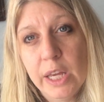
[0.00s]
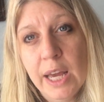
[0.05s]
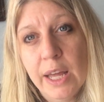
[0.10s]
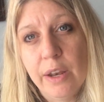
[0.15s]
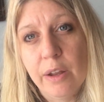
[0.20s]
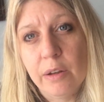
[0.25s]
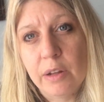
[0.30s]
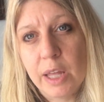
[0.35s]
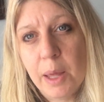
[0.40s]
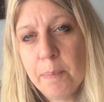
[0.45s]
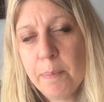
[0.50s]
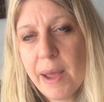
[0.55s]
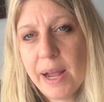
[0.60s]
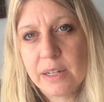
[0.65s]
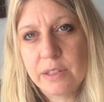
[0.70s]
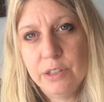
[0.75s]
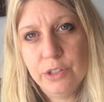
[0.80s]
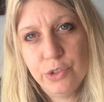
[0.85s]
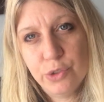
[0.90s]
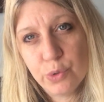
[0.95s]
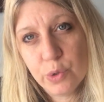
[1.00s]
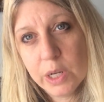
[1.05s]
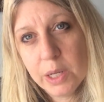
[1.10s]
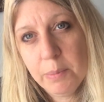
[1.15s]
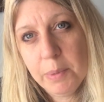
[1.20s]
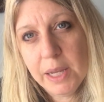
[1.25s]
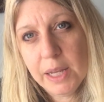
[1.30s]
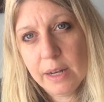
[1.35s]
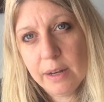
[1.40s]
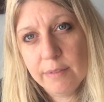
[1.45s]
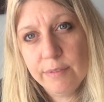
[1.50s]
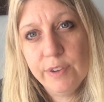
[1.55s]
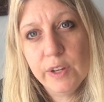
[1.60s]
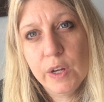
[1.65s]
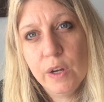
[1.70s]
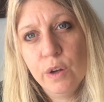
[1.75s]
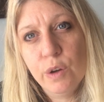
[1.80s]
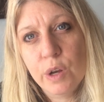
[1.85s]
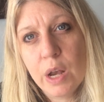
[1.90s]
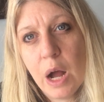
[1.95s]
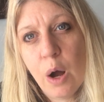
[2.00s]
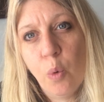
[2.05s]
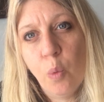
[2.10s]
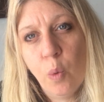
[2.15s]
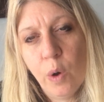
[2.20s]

kind of get back to dreaming and figuring out